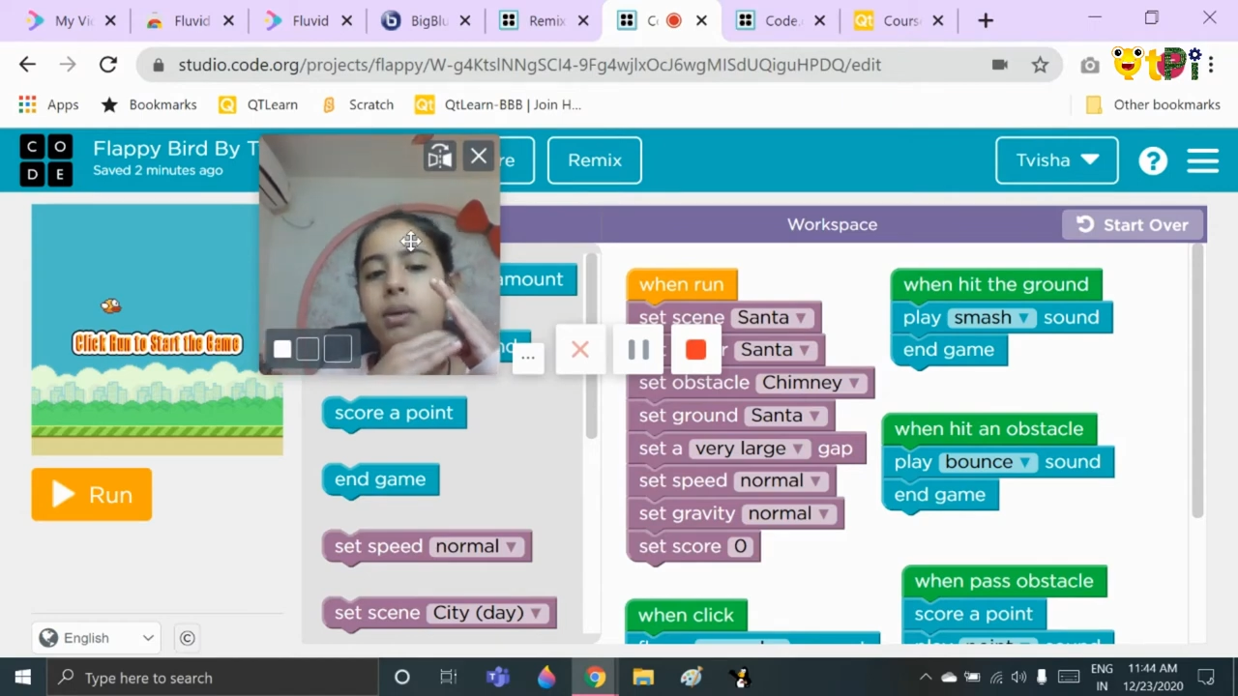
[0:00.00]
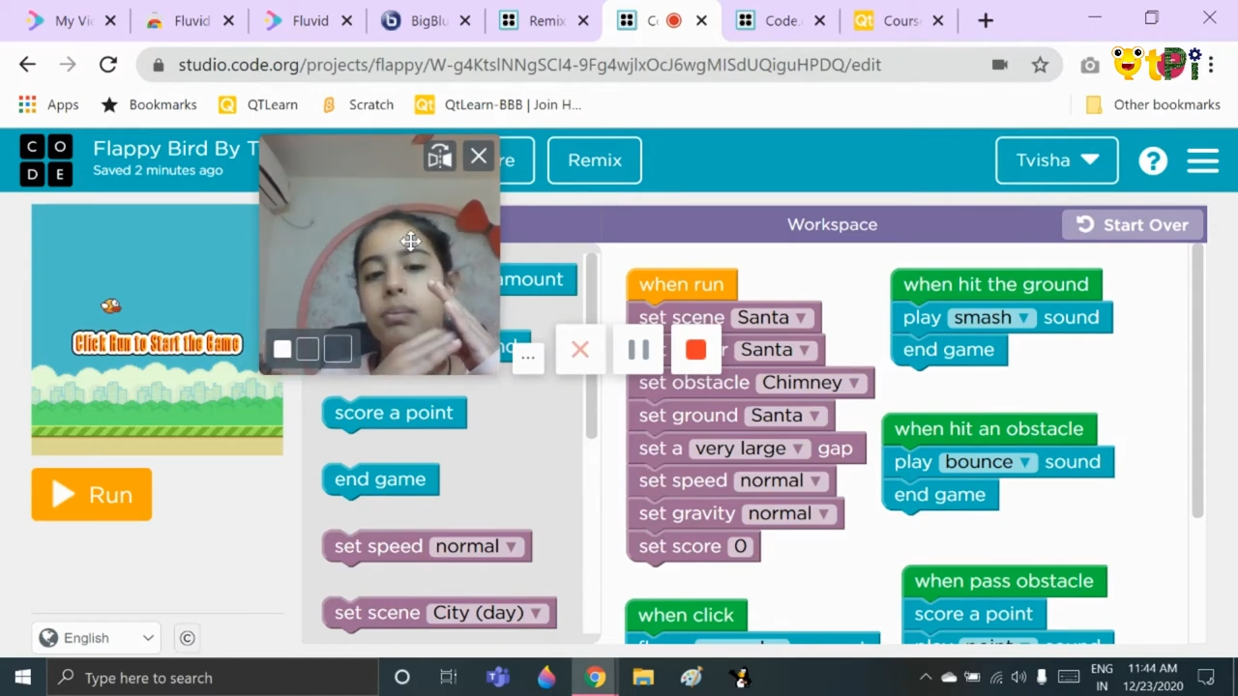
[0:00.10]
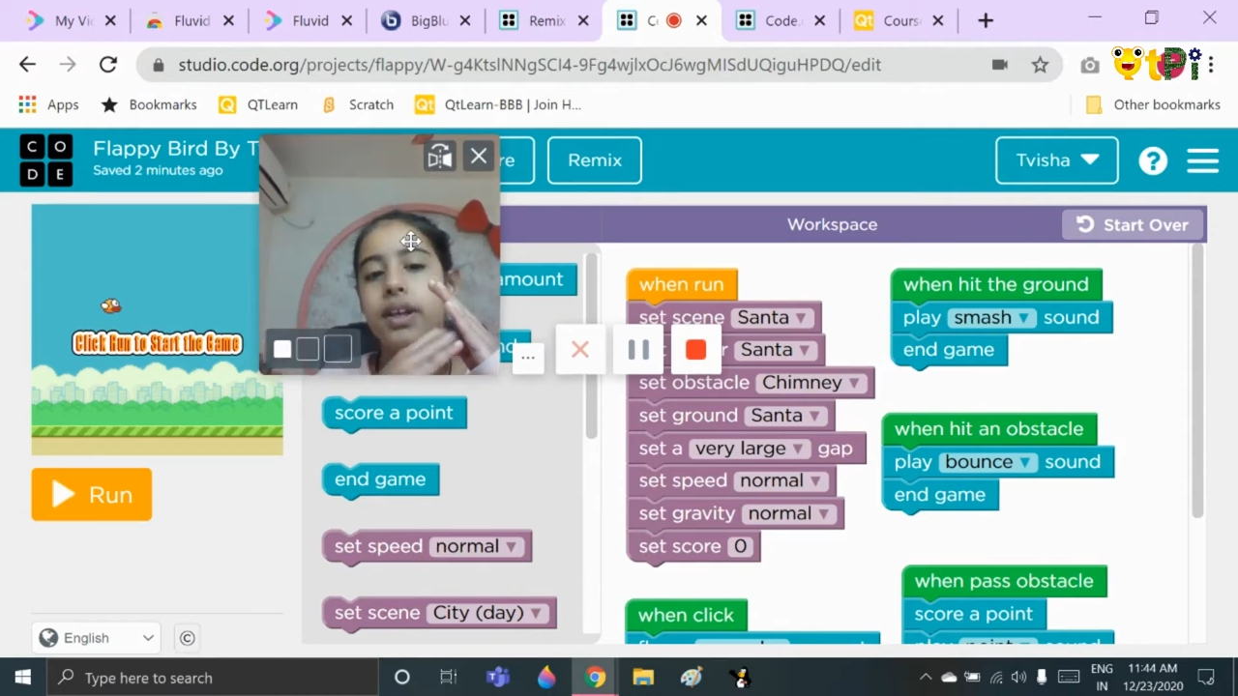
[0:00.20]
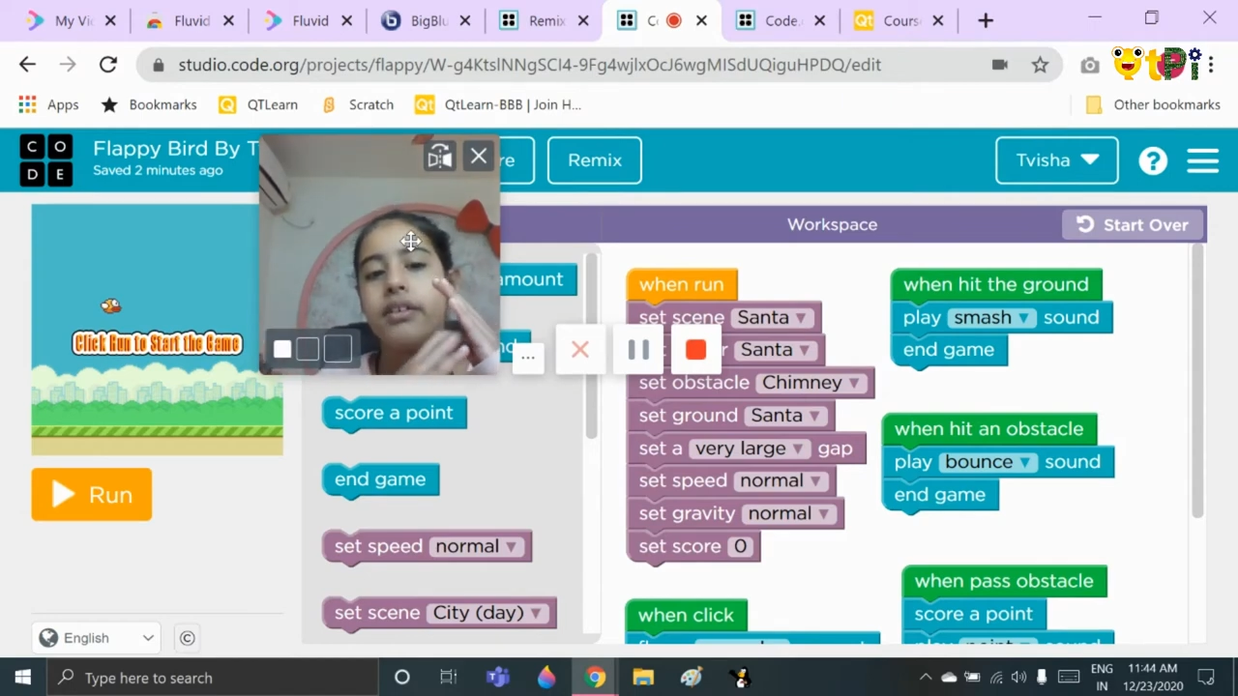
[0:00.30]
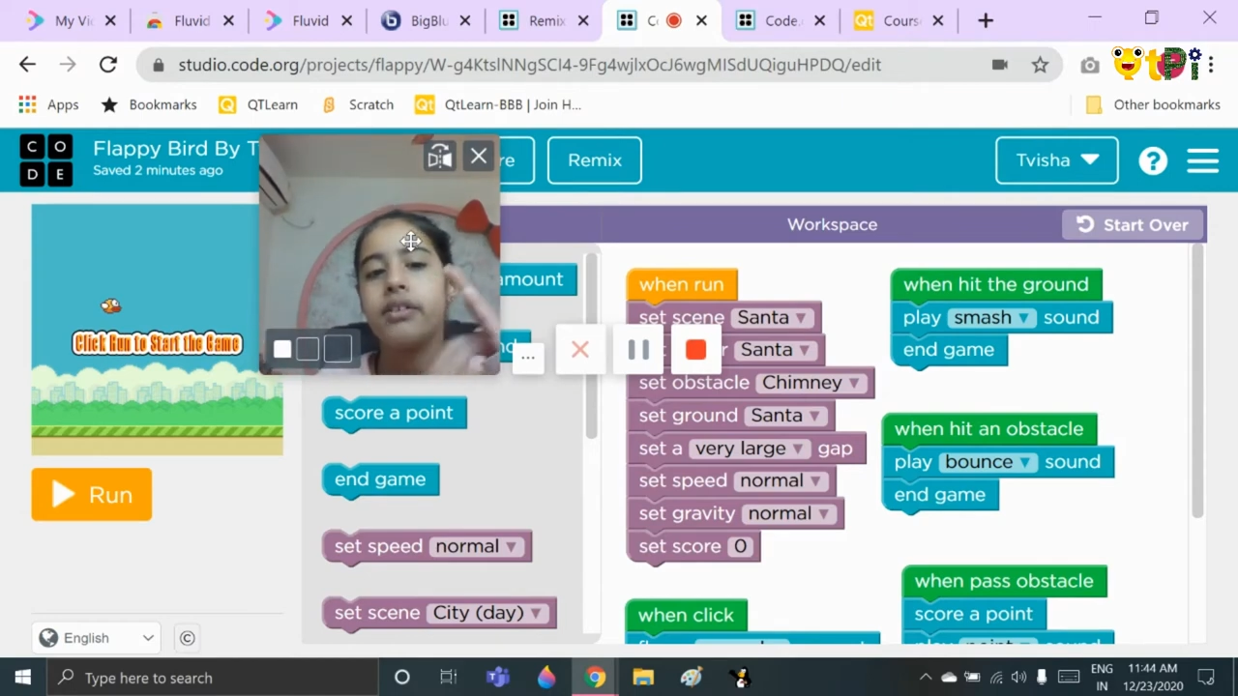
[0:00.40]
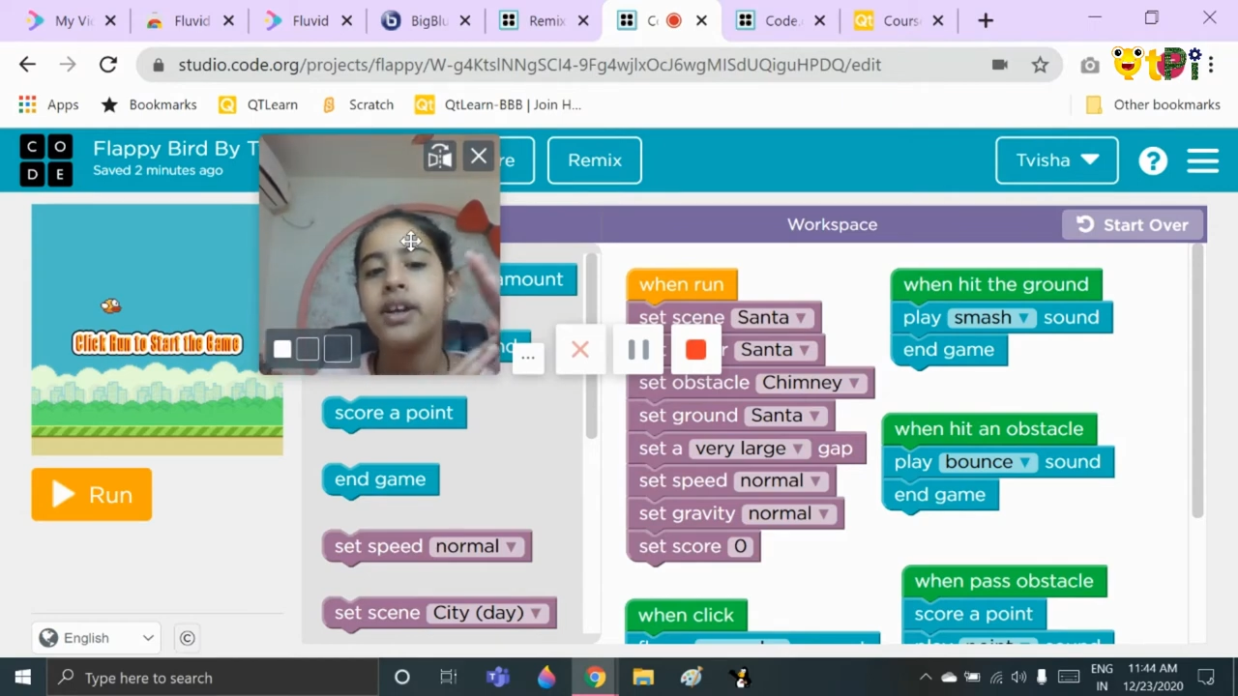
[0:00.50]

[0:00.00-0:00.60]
player